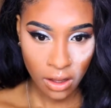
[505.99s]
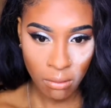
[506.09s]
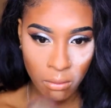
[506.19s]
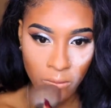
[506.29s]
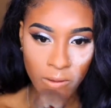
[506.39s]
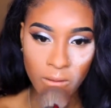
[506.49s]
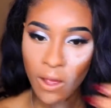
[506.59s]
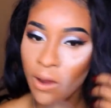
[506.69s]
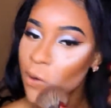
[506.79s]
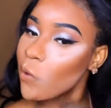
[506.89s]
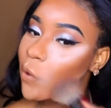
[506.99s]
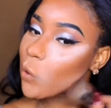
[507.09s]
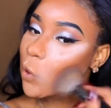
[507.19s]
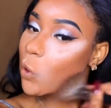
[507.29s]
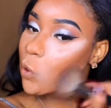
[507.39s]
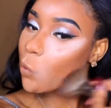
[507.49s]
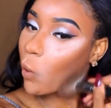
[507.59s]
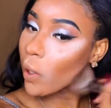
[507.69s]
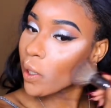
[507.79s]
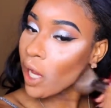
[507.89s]
I'm, I know you can see this
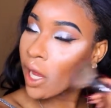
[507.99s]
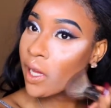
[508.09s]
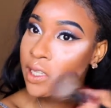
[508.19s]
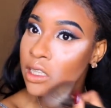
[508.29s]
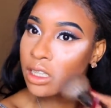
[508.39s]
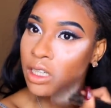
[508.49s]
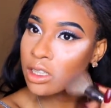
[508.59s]
white cast and